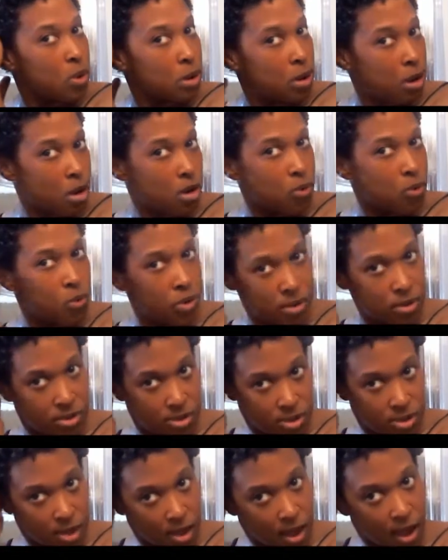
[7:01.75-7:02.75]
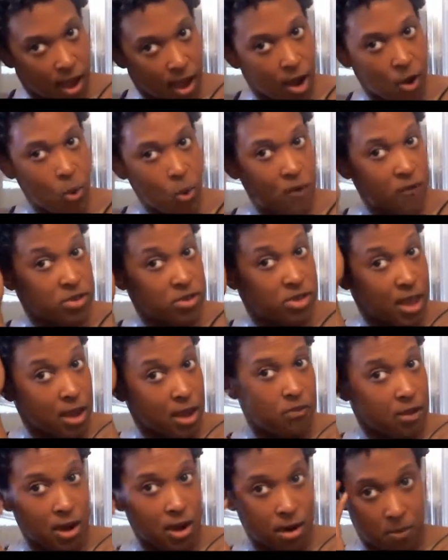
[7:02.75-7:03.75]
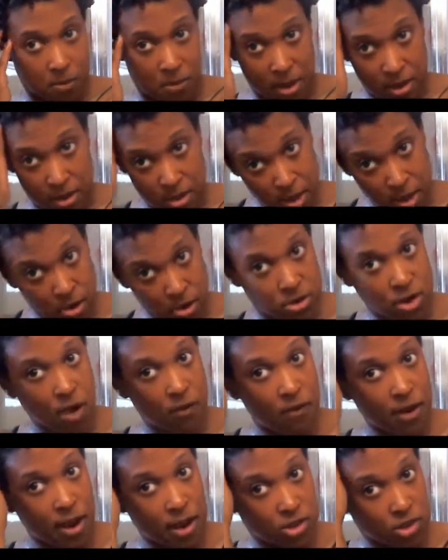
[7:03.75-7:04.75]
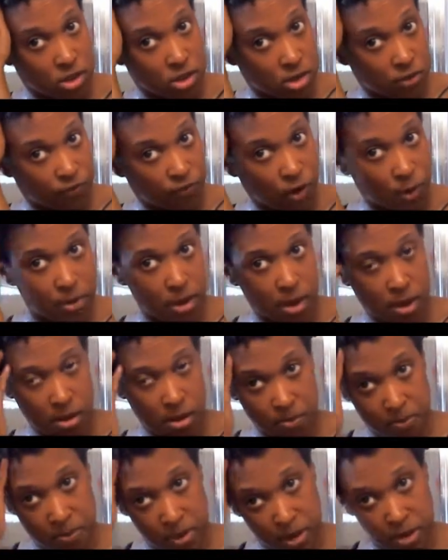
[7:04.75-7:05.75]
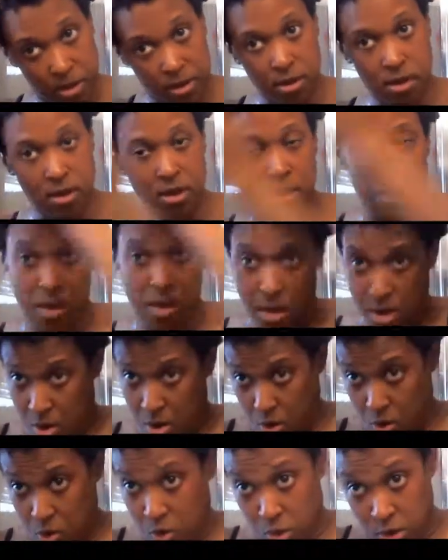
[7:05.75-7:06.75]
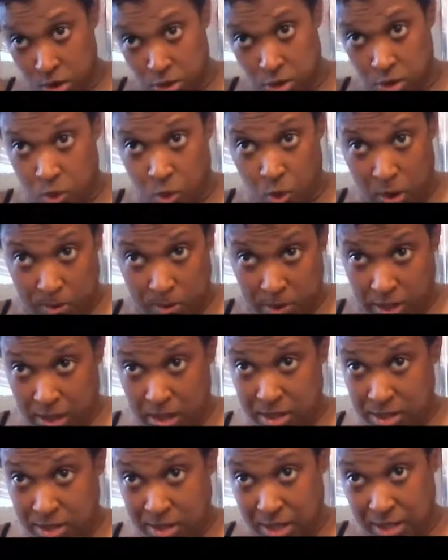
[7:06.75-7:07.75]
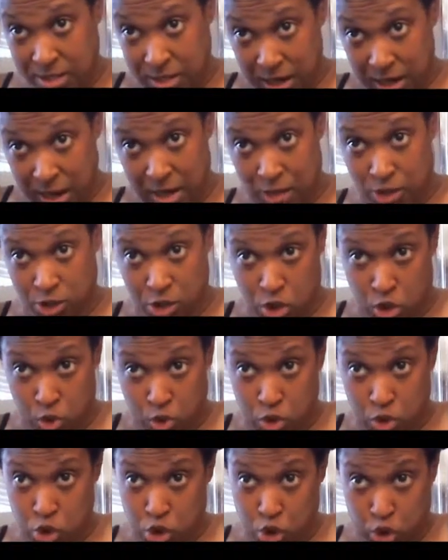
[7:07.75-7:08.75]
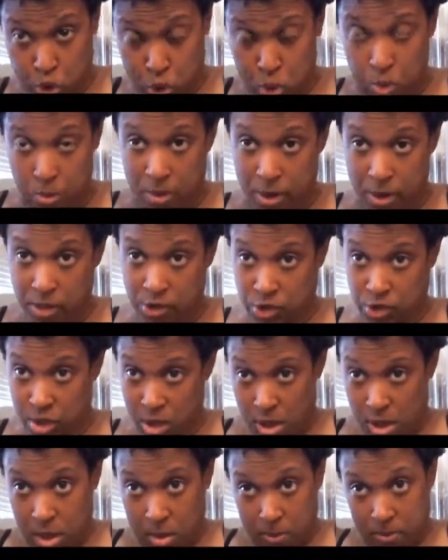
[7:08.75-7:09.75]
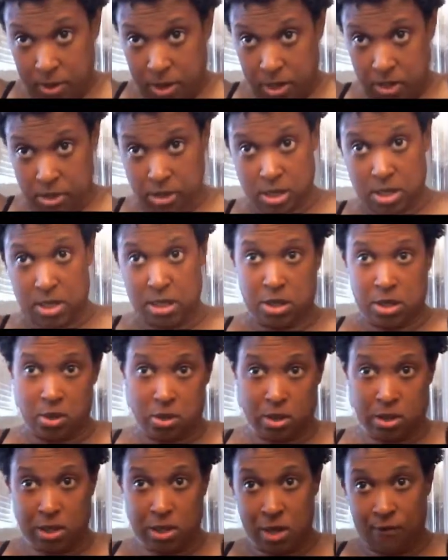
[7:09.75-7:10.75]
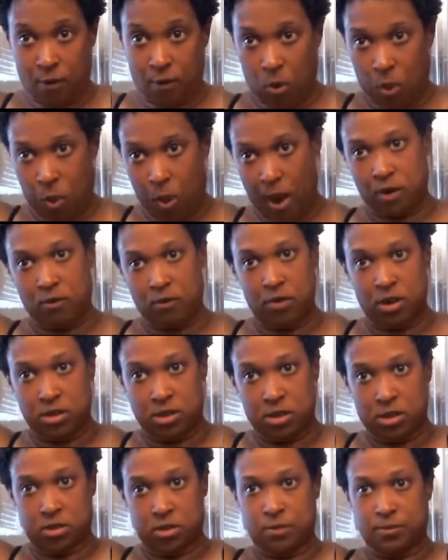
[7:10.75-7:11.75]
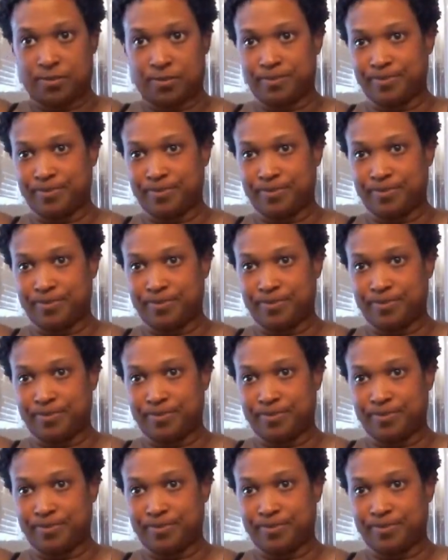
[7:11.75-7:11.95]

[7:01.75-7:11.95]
along with however they recommend their directions from the company, according to the website, it says not to use too much because it can leave a white residue.